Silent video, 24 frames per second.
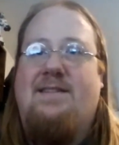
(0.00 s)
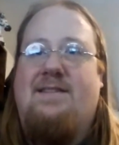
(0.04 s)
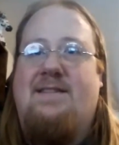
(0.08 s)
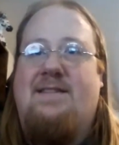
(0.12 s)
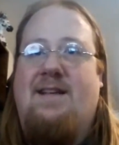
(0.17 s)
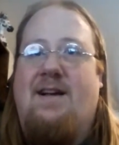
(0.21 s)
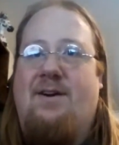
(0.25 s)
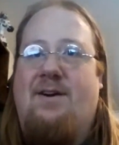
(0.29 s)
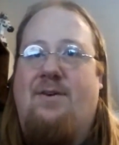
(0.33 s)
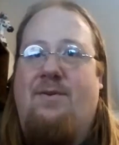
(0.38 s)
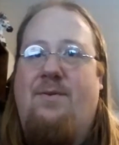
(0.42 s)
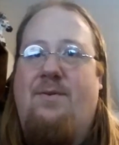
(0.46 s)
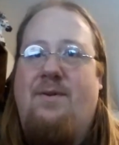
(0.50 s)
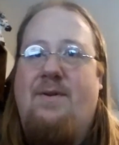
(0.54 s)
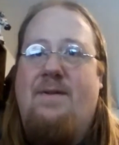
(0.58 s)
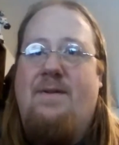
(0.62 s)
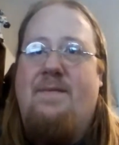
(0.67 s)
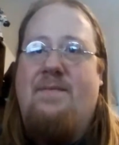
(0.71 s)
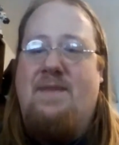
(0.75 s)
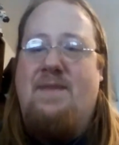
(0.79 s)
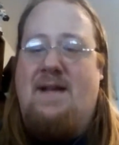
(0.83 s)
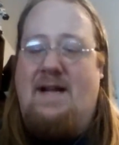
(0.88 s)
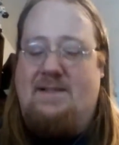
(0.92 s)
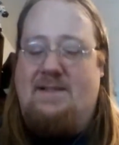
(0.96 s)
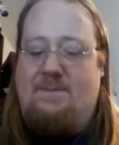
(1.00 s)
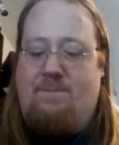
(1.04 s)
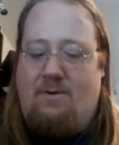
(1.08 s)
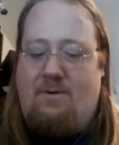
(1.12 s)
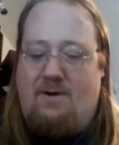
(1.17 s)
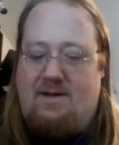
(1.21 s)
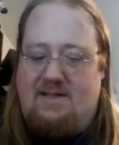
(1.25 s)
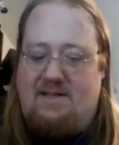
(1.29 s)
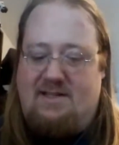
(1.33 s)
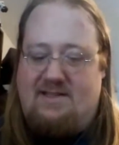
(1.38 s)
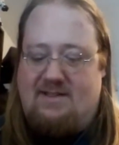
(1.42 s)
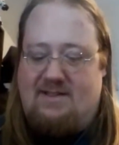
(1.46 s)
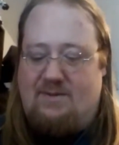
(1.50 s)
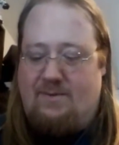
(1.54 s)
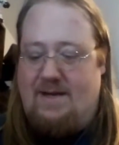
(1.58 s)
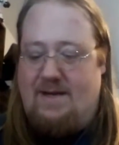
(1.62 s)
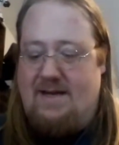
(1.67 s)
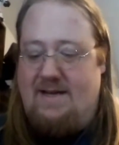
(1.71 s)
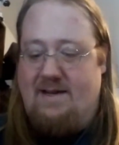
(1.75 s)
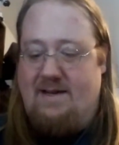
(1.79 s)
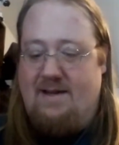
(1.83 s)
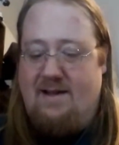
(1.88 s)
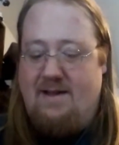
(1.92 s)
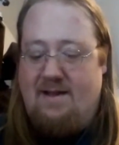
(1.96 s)
So that's pretty
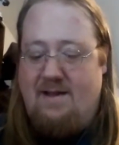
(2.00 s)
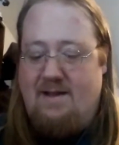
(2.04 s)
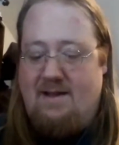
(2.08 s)
sweet.